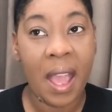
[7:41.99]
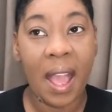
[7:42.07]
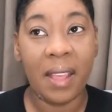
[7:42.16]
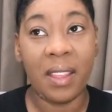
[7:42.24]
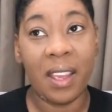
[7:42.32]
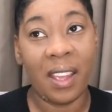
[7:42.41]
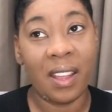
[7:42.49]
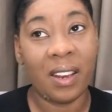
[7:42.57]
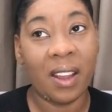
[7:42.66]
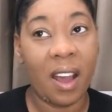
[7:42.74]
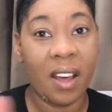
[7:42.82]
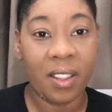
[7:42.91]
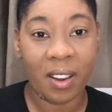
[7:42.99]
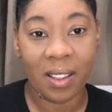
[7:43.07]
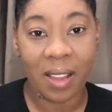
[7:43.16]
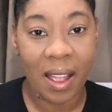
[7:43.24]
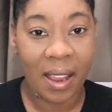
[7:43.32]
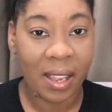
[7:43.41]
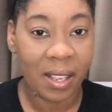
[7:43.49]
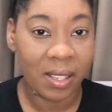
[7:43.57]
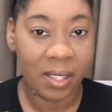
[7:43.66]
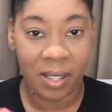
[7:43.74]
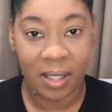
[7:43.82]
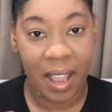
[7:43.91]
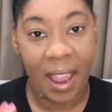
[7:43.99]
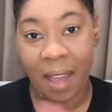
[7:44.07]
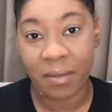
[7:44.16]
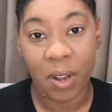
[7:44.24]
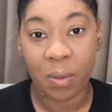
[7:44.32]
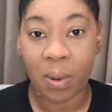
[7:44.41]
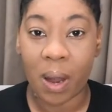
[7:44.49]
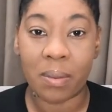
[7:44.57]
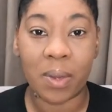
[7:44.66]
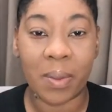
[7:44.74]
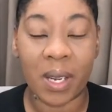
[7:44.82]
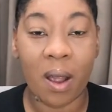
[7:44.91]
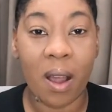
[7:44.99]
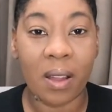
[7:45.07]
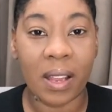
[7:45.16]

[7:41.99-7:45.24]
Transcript: and then other clients they have no problem at all.